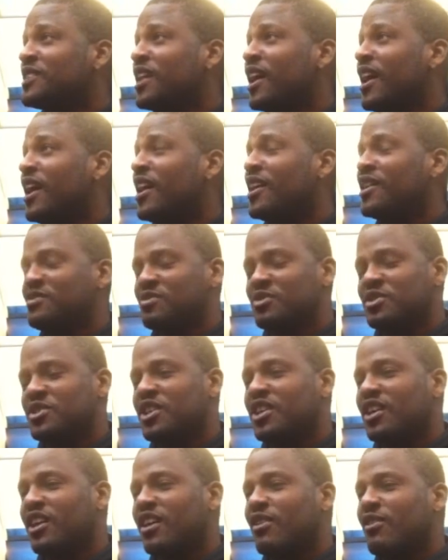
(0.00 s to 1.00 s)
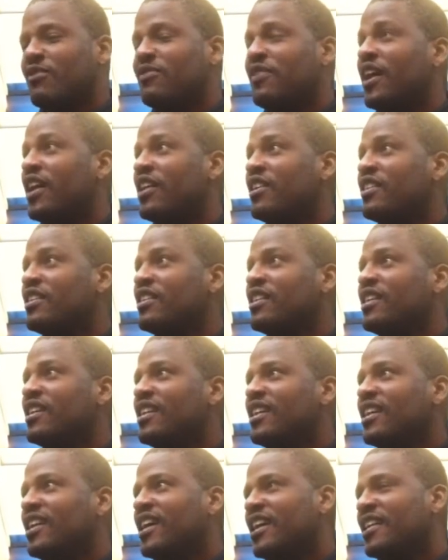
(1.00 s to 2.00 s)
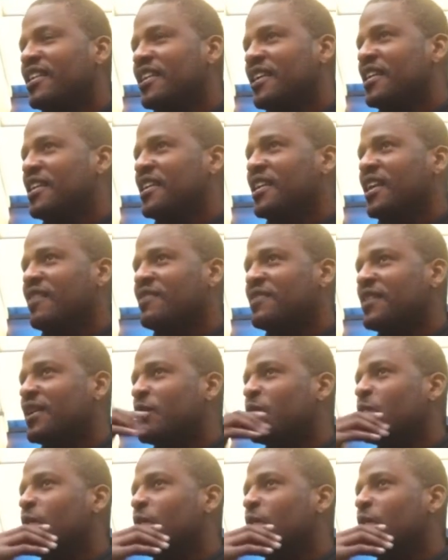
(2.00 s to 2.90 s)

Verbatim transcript: uh, Chicago Fire, and then he left and he